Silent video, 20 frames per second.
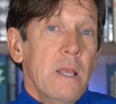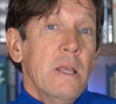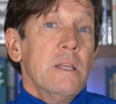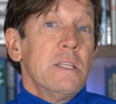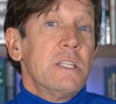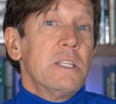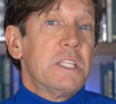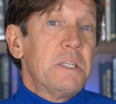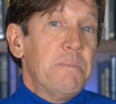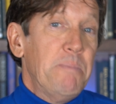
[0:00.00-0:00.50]

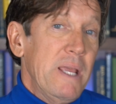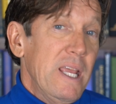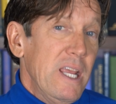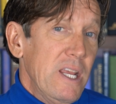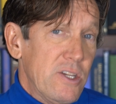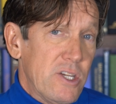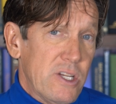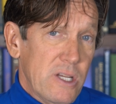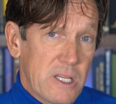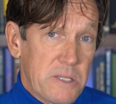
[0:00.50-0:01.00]

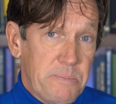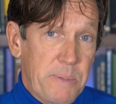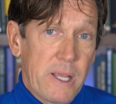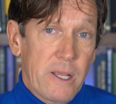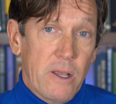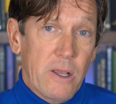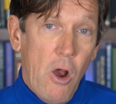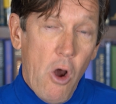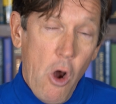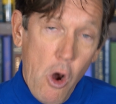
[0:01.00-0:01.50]
speech is
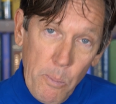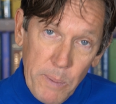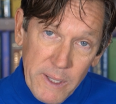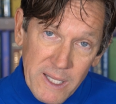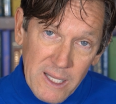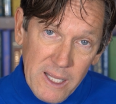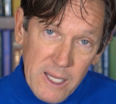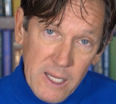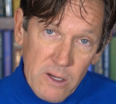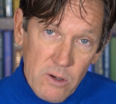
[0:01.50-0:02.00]
being
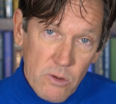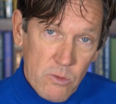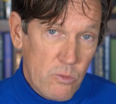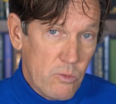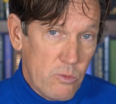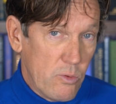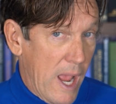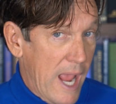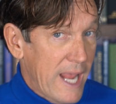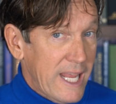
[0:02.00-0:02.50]
openly,
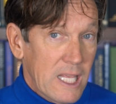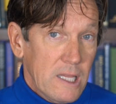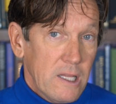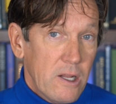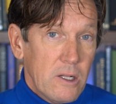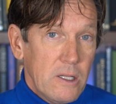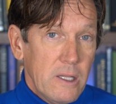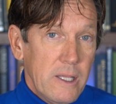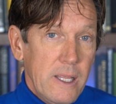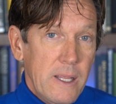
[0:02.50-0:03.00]

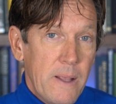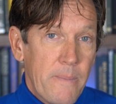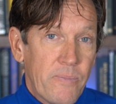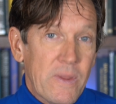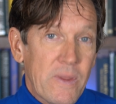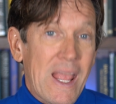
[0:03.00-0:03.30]
regularly,